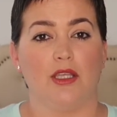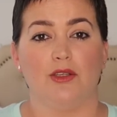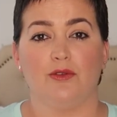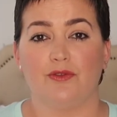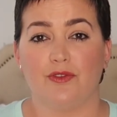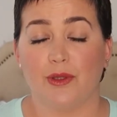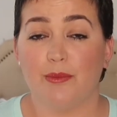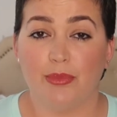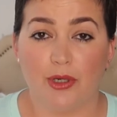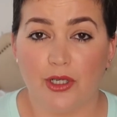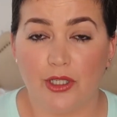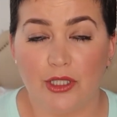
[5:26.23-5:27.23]
you flip
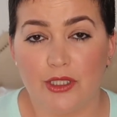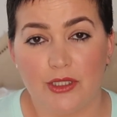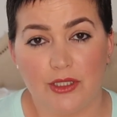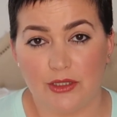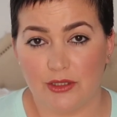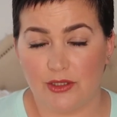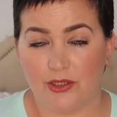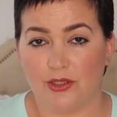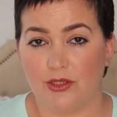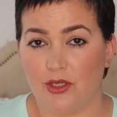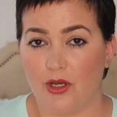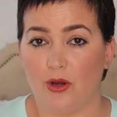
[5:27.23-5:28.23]

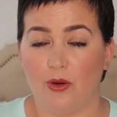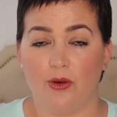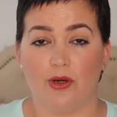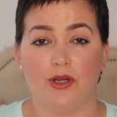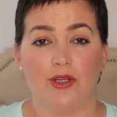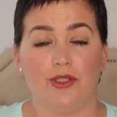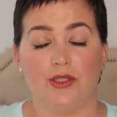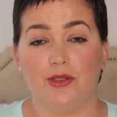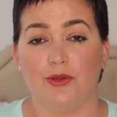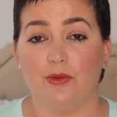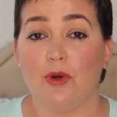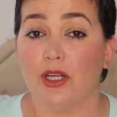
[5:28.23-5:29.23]
burgers or
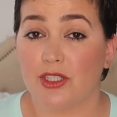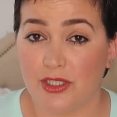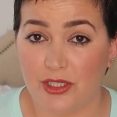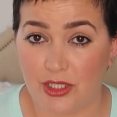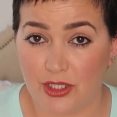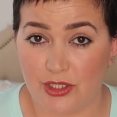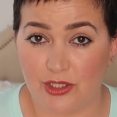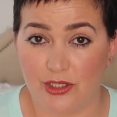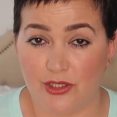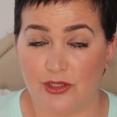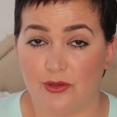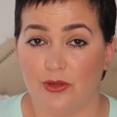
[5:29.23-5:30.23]
you wash
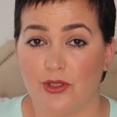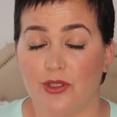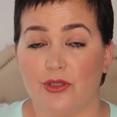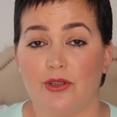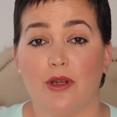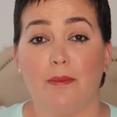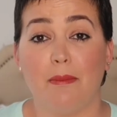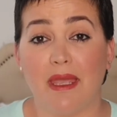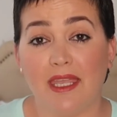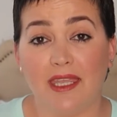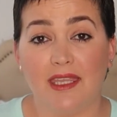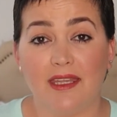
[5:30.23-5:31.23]
dishes or you're a
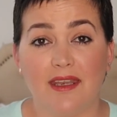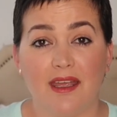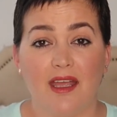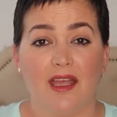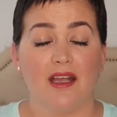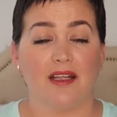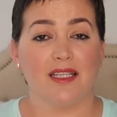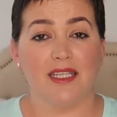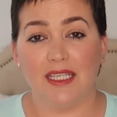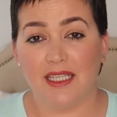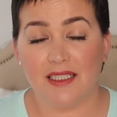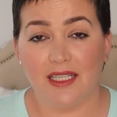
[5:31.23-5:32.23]
maid
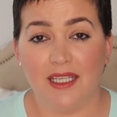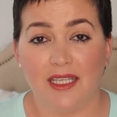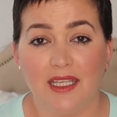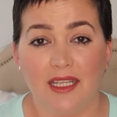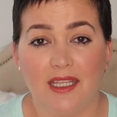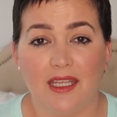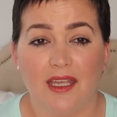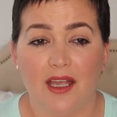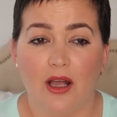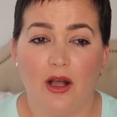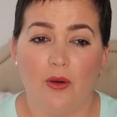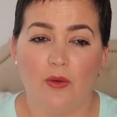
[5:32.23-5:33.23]
cleaning lady
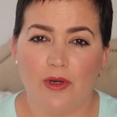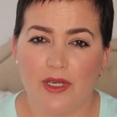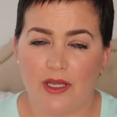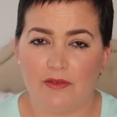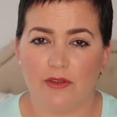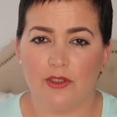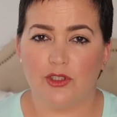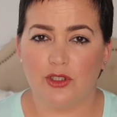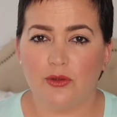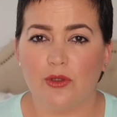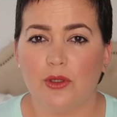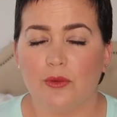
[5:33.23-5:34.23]
whatever
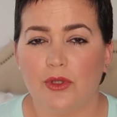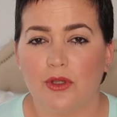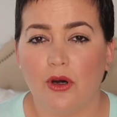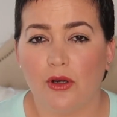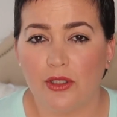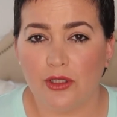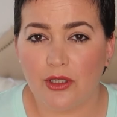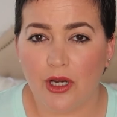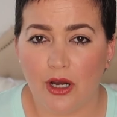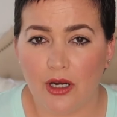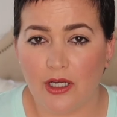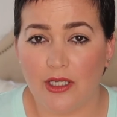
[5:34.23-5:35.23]
do it with all your
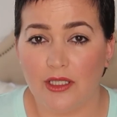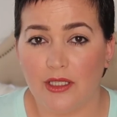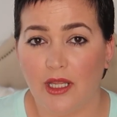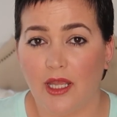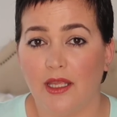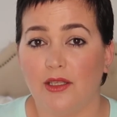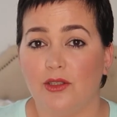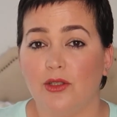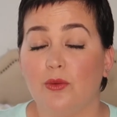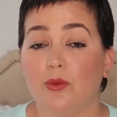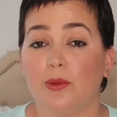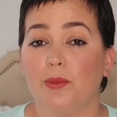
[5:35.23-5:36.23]
heart and
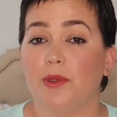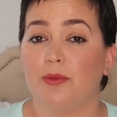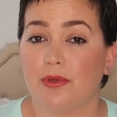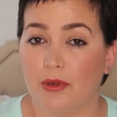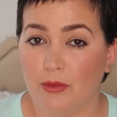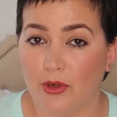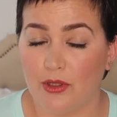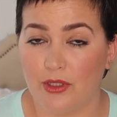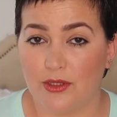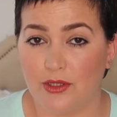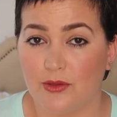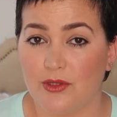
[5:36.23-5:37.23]
you will be
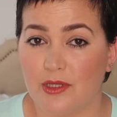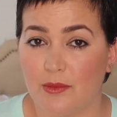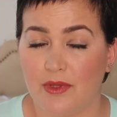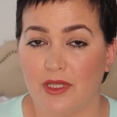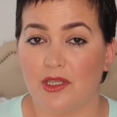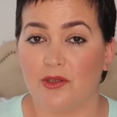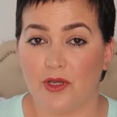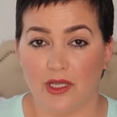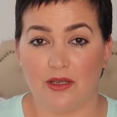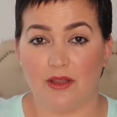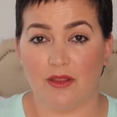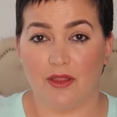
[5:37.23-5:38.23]
promoted to something
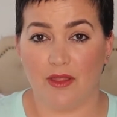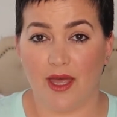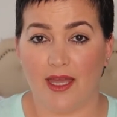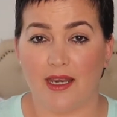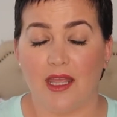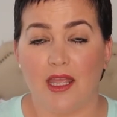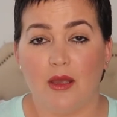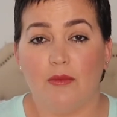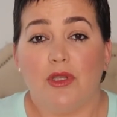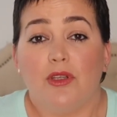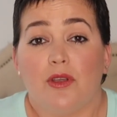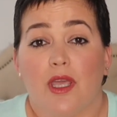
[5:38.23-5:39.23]
greater than that
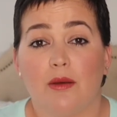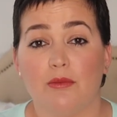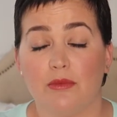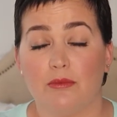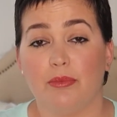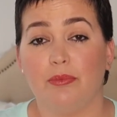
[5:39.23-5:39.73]
but you can't